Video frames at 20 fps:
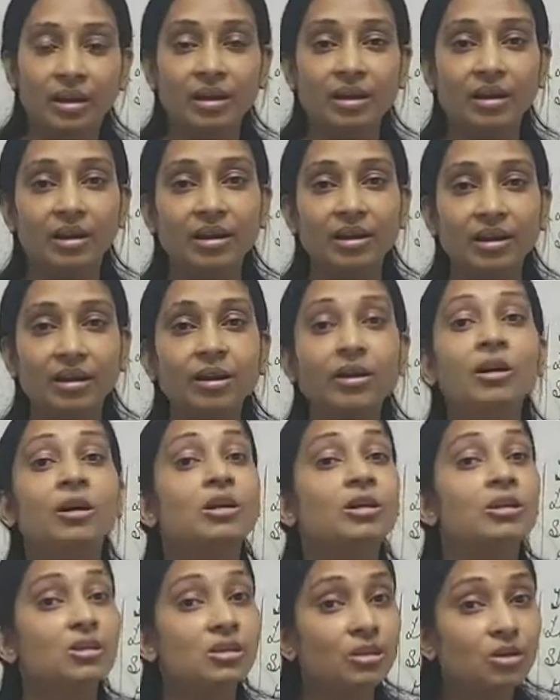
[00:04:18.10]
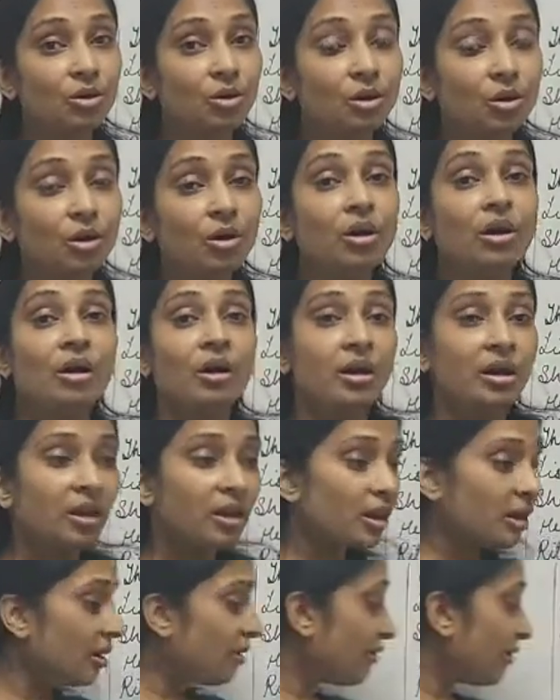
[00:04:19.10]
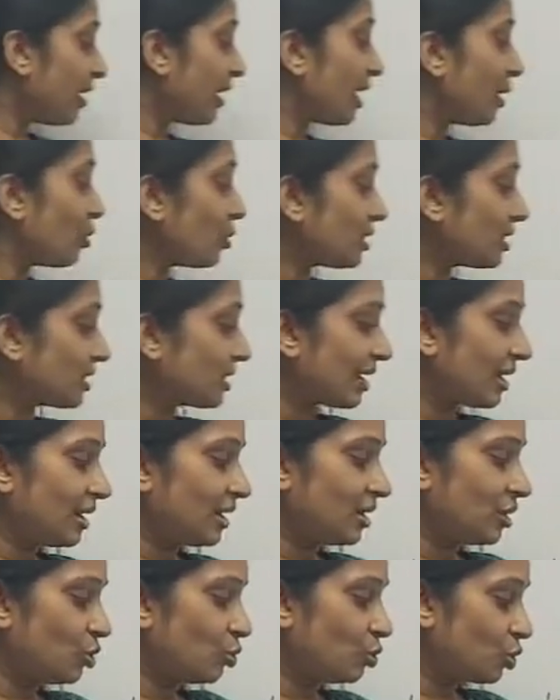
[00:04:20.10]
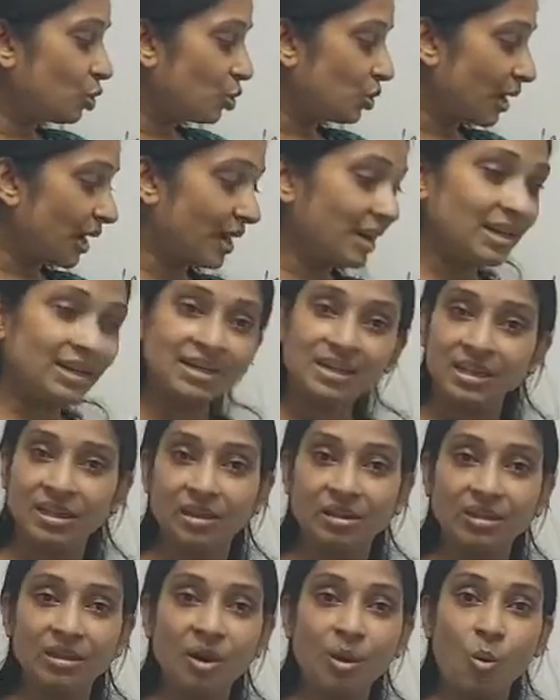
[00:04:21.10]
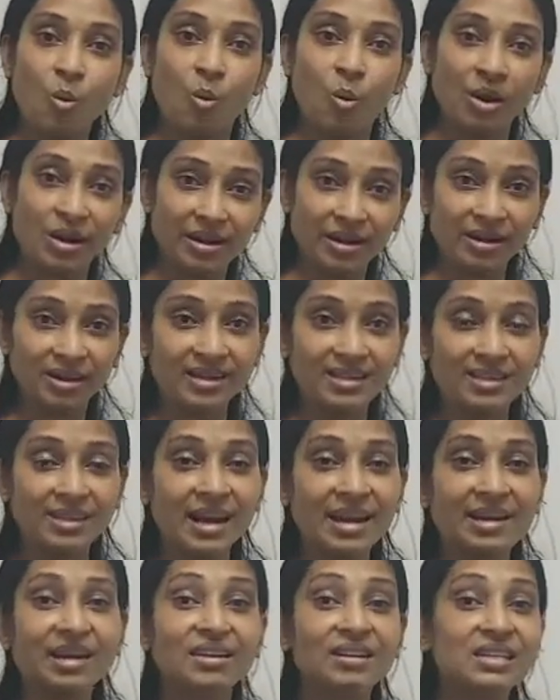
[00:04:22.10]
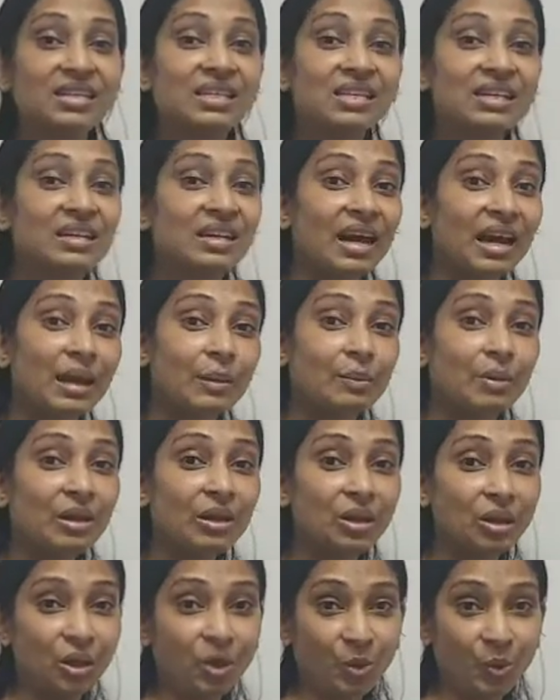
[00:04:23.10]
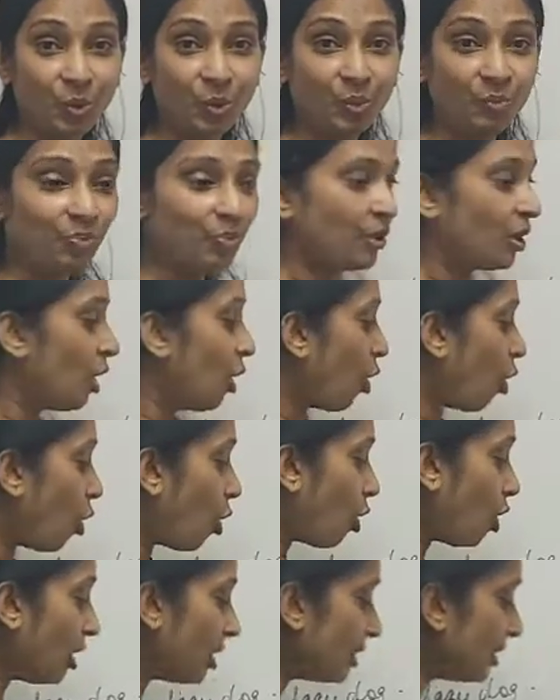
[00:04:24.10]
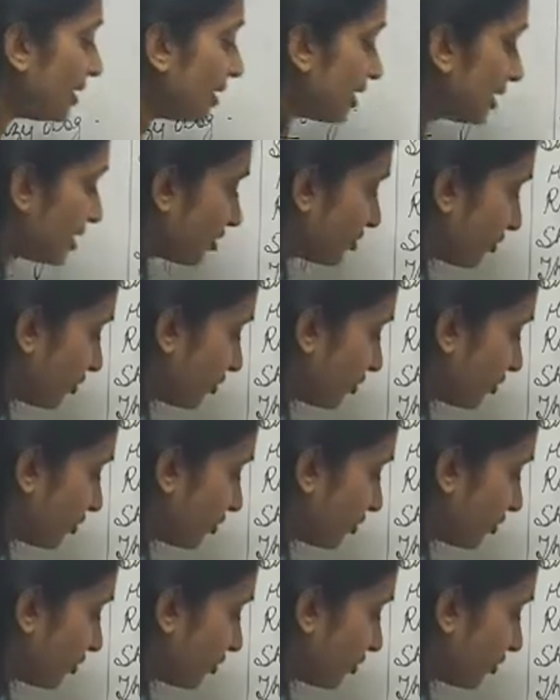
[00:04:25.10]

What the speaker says: Clear? So here when I was telling you to write the words that are describing you, all these